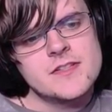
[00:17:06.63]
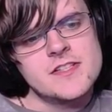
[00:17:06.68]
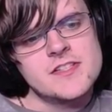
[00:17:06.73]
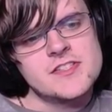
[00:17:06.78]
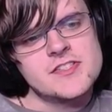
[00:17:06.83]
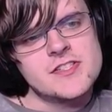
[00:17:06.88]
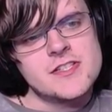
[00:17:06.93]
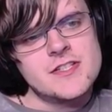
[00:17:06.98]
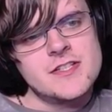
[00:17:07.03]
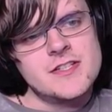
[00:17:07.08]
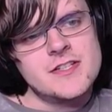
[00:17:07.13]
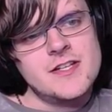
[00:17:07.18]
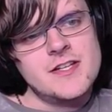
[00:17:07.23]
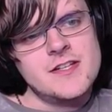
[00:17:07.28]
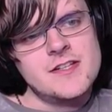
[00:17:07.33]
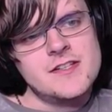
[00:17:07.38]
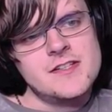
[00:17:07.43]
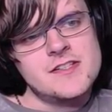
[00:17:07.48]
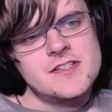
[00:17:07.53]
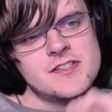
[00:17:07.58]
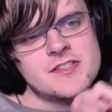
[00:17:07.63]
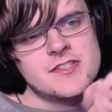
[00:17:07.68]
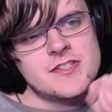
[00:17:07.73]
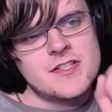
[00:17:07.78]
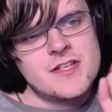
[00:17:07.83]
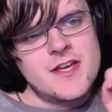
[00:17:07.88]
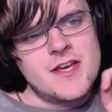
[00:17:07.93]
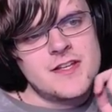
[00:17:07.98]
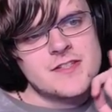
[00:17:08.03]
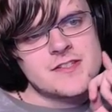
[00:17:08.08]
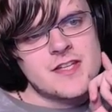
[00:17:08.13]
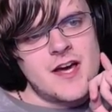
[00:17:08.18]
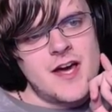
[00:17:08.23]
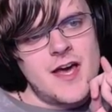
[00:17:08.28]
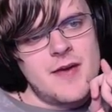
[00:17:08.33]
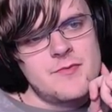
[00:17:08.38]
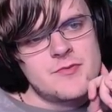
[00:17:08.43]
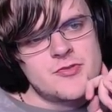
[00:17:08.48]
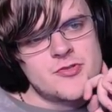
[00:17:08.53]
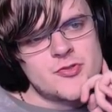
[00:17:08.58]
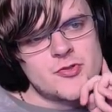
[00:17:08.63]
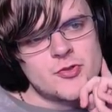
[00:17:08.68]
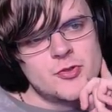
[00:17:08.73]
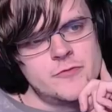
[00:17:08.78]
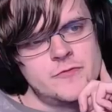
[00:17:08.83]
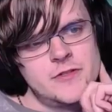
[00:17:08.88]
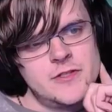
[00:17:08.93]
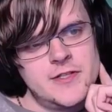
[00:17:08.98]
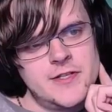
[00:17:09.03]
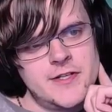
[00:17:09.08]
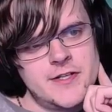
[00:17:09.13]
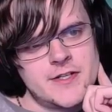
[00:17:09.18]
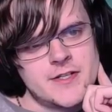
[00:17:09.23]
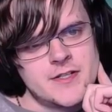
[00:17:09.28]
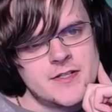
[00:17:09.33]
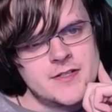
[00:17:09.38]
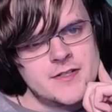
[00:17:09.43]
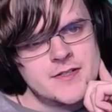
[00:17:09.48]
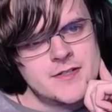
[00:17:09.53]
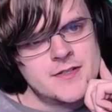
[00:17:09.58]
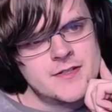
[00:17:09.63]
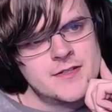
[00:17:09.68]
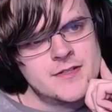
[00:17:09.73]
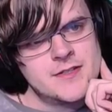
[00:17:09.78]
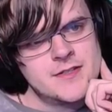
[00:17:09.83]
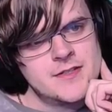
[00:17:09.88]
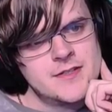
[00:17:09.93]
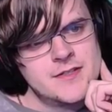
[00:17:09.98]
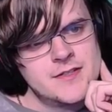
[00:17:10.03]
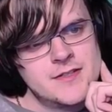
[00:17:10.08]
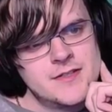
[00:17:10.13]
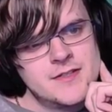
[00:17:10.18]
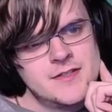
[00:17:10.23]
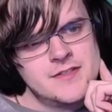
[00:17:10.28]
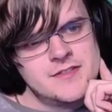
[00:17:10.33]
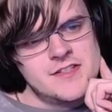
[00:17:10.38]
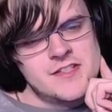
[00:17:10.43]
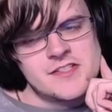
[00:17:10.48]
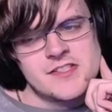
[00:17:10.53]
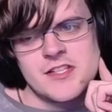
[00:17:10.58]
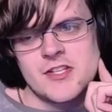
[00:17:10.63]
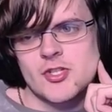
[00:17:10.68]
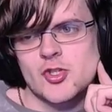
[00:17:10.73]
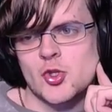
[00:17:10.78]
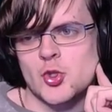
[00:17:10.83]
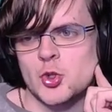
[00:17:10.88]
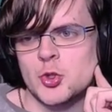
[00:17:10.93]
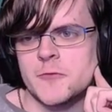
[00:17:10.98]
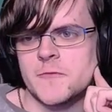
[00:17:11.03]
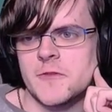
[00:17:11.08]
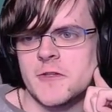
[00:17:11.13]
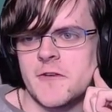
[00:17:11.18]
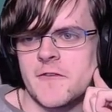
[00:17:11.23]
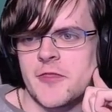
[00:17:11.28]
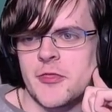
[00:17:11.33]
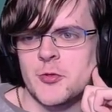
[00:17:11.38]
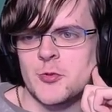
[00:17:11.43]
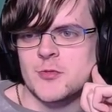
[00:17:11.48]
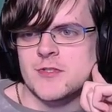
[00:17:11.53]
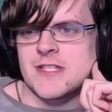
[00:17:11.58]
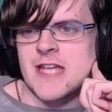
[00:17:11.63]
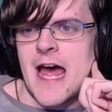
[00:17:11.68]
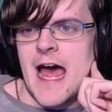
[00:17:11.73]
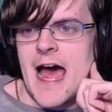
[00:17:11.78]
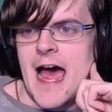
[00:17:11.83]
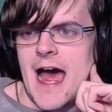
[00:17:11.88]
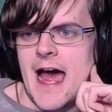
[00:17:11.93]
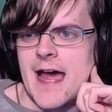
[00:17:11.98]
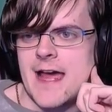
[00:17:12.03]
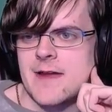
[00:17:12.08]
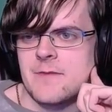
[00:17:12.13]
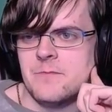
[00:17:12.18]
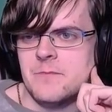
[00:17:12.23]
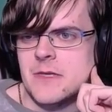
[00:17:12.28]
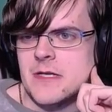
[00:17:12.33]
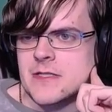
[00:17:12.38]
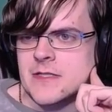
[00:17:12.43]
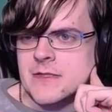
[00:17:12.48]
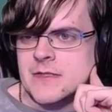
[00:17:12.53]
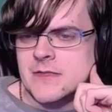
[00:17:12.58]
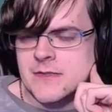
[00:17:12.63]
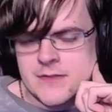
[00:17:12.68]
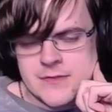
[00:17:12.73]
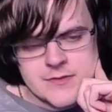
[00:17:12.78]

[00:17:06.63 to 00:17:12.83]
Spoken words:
Is she a time traveler? Does she travel through time?